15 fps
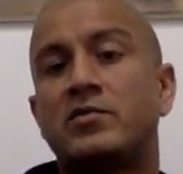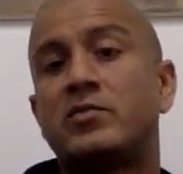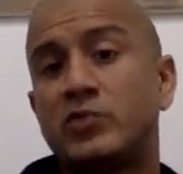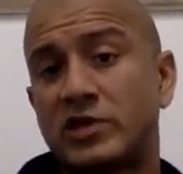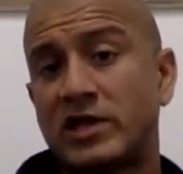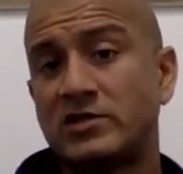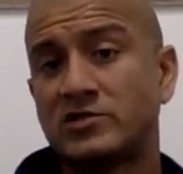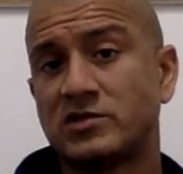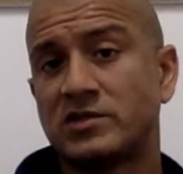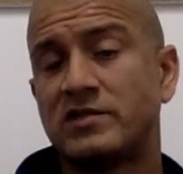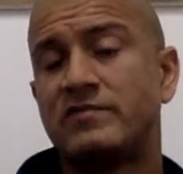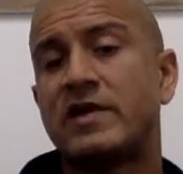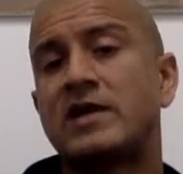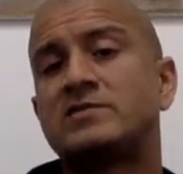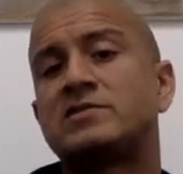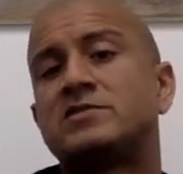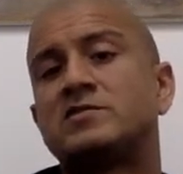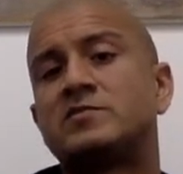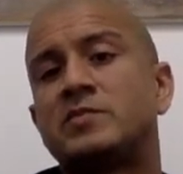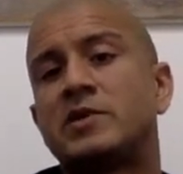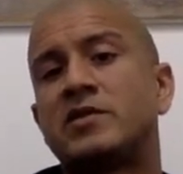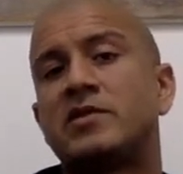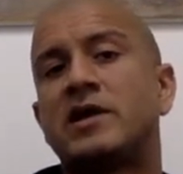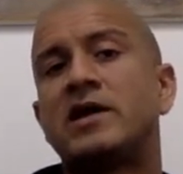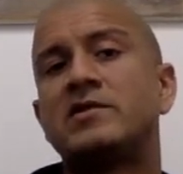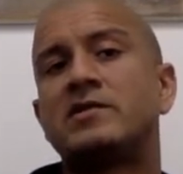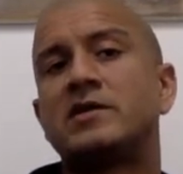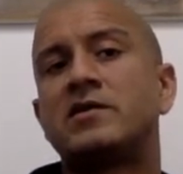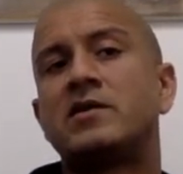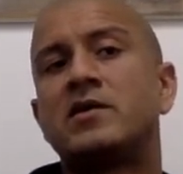potentially faster than the speed of light,
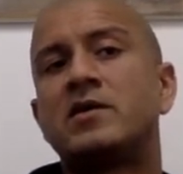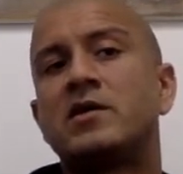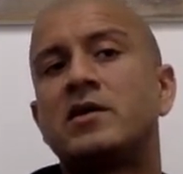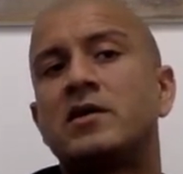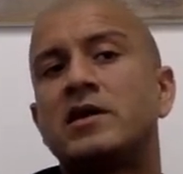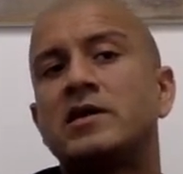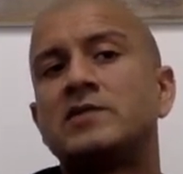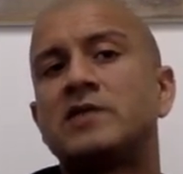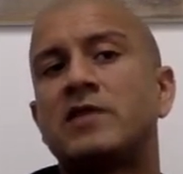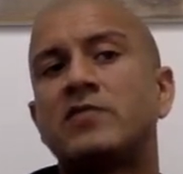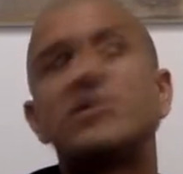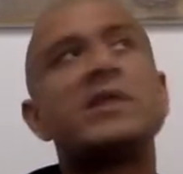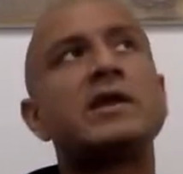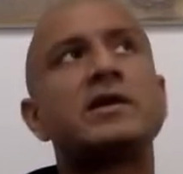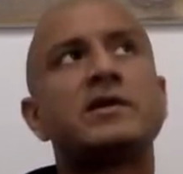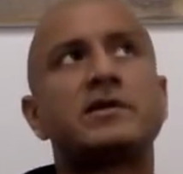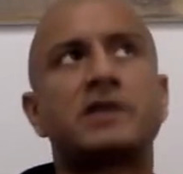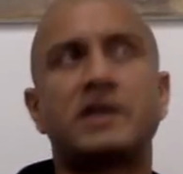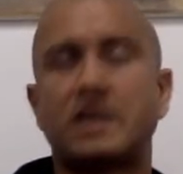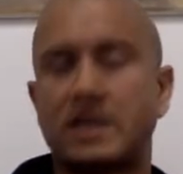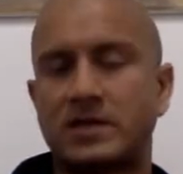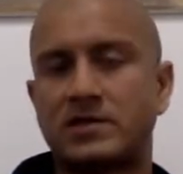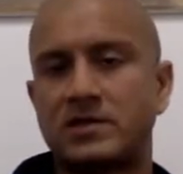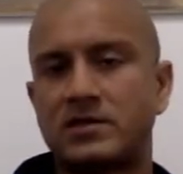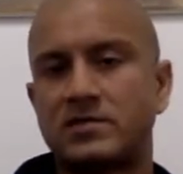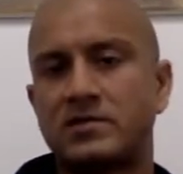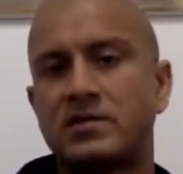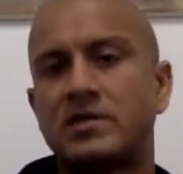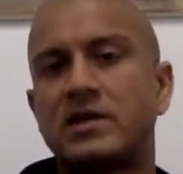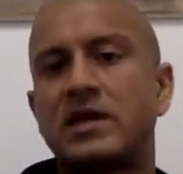then is everything connected?
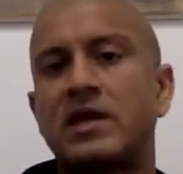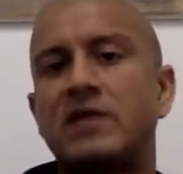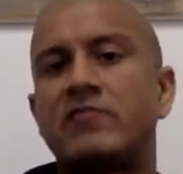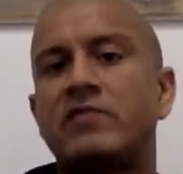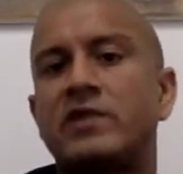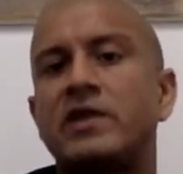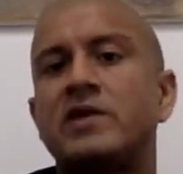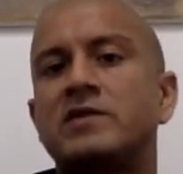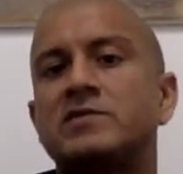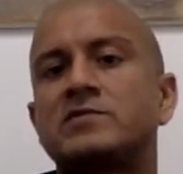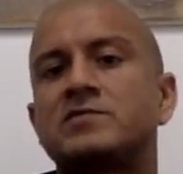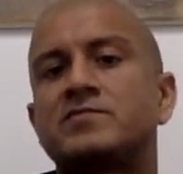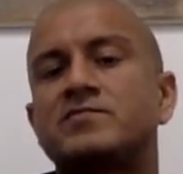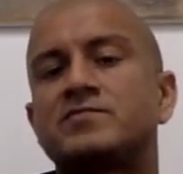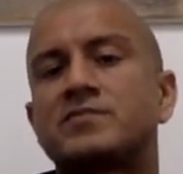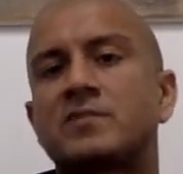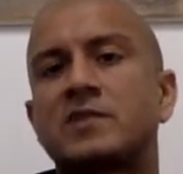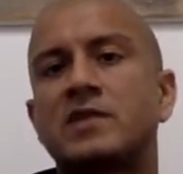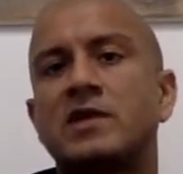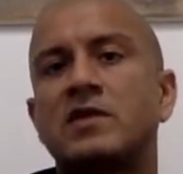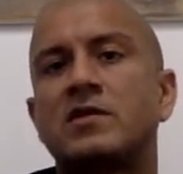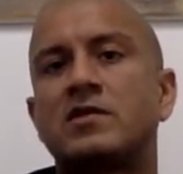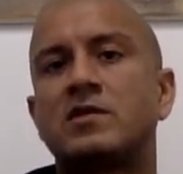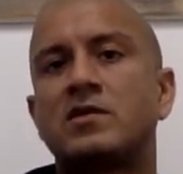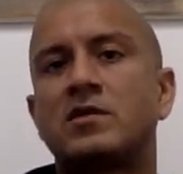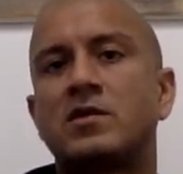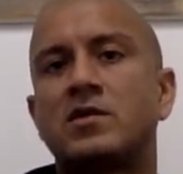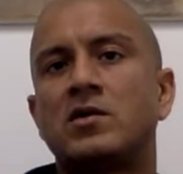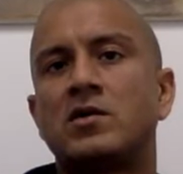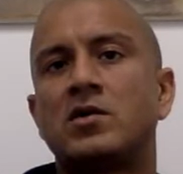And if it is, then
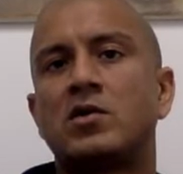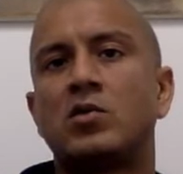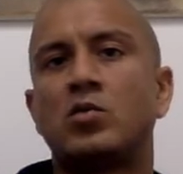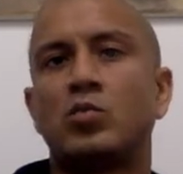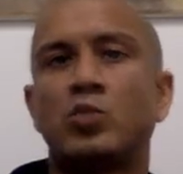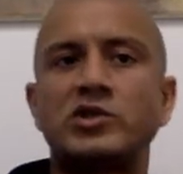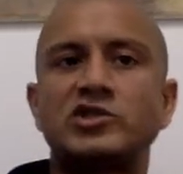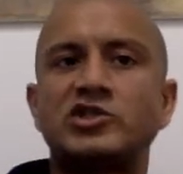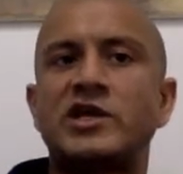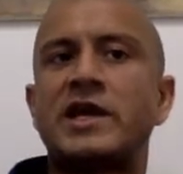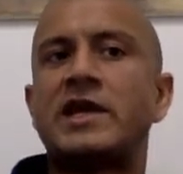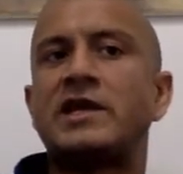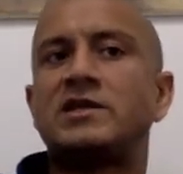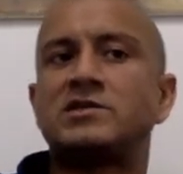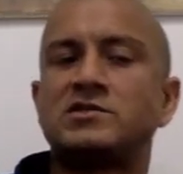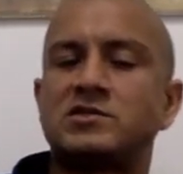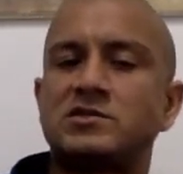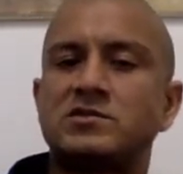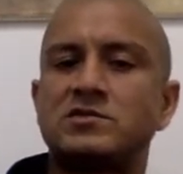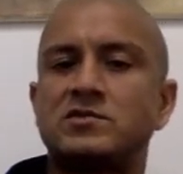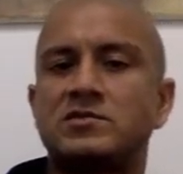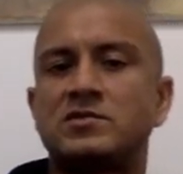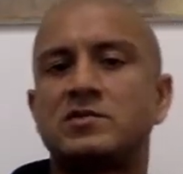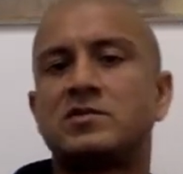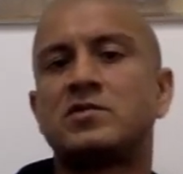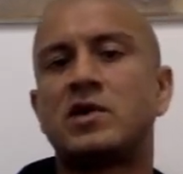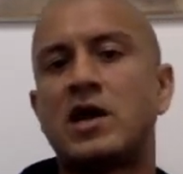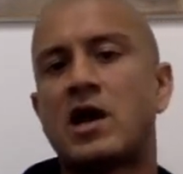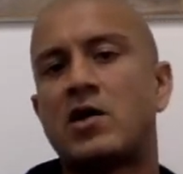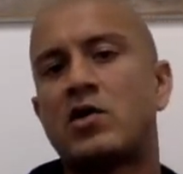what change,
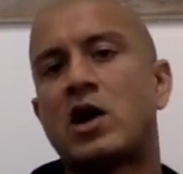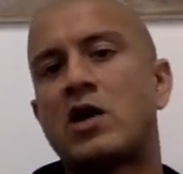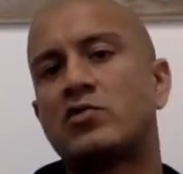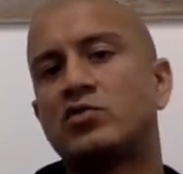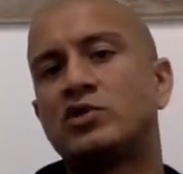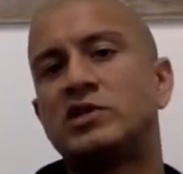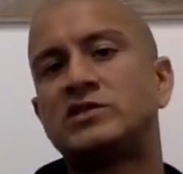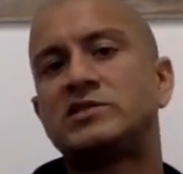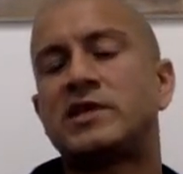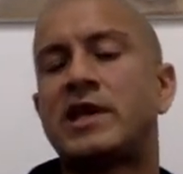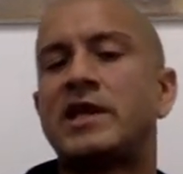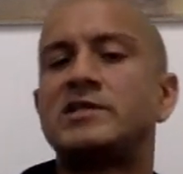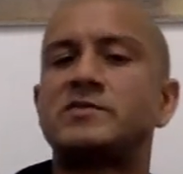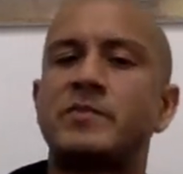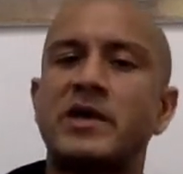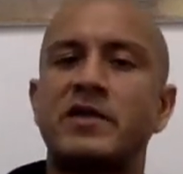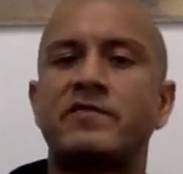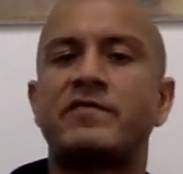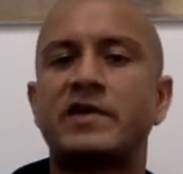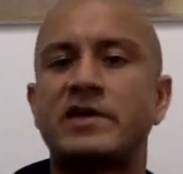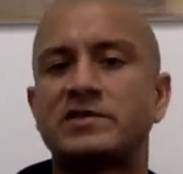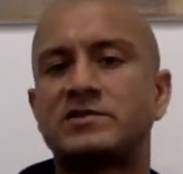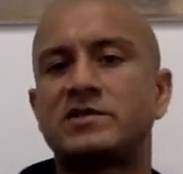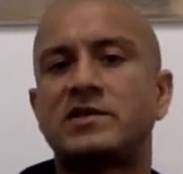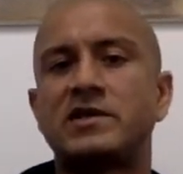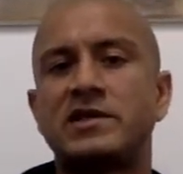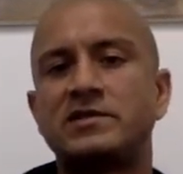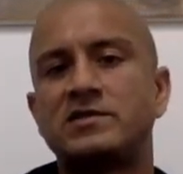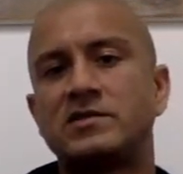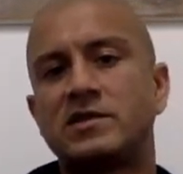how do these change manifest
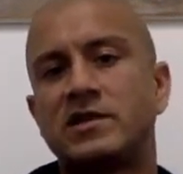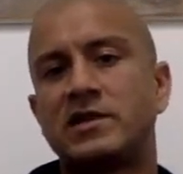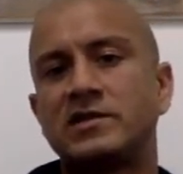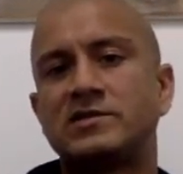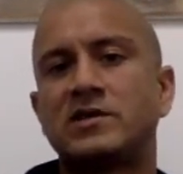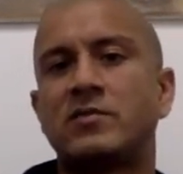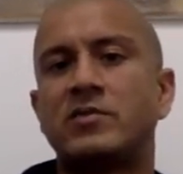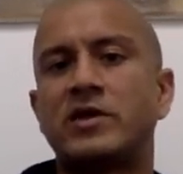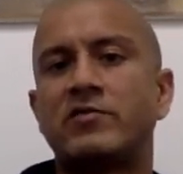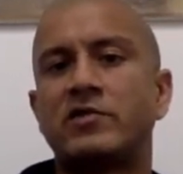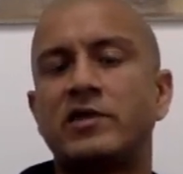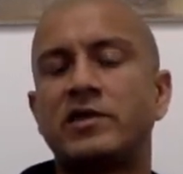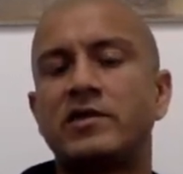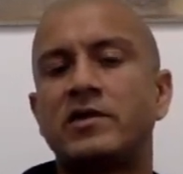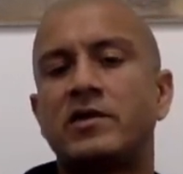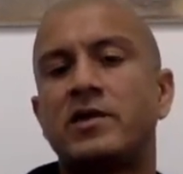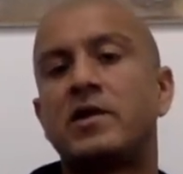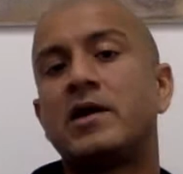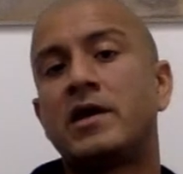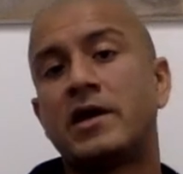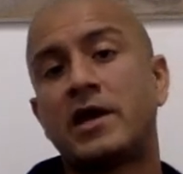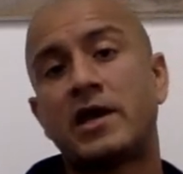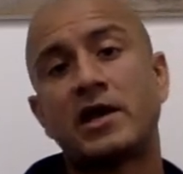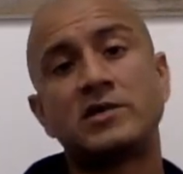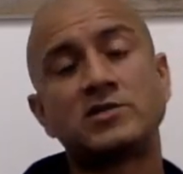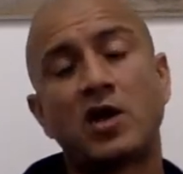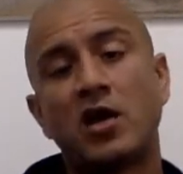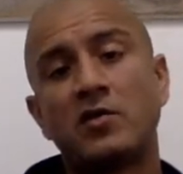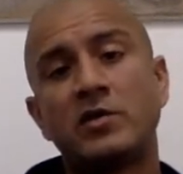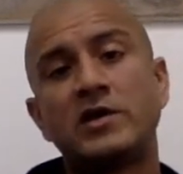in some level? And as
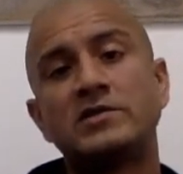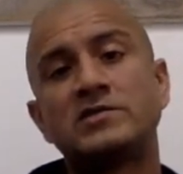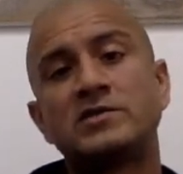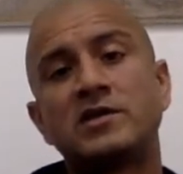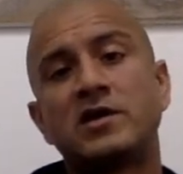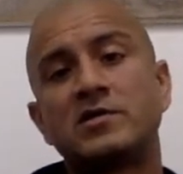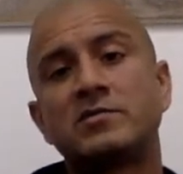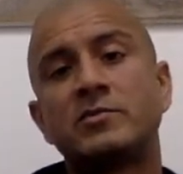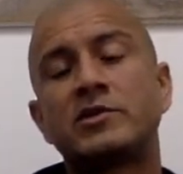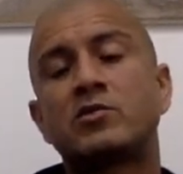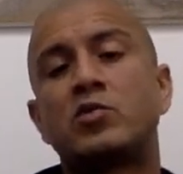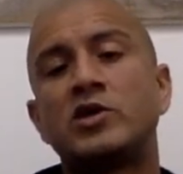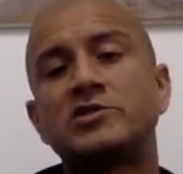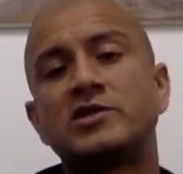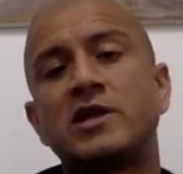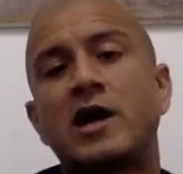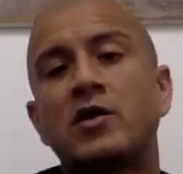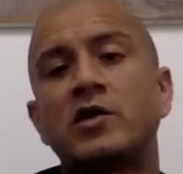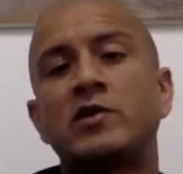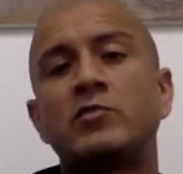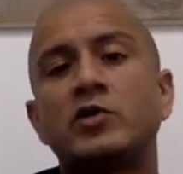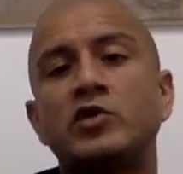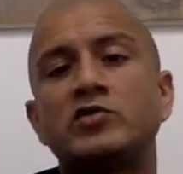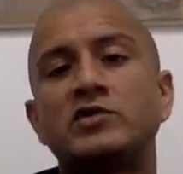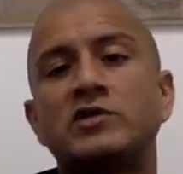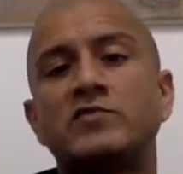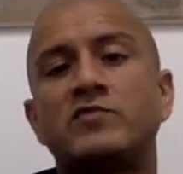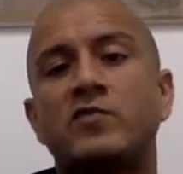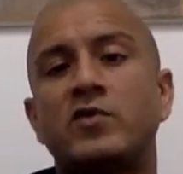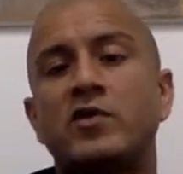always, the ultimate question, how can we use it
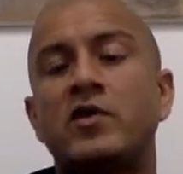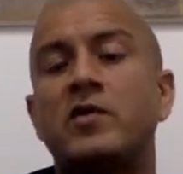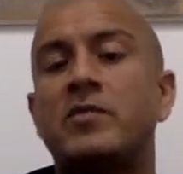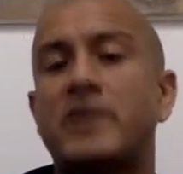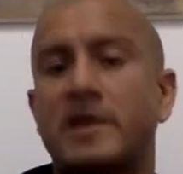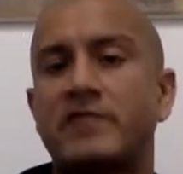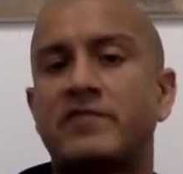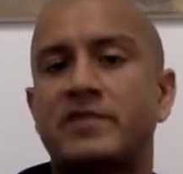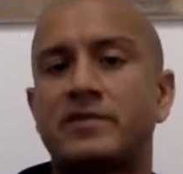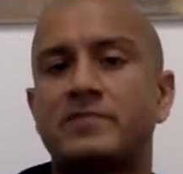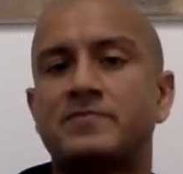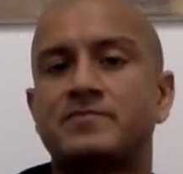for our benefit?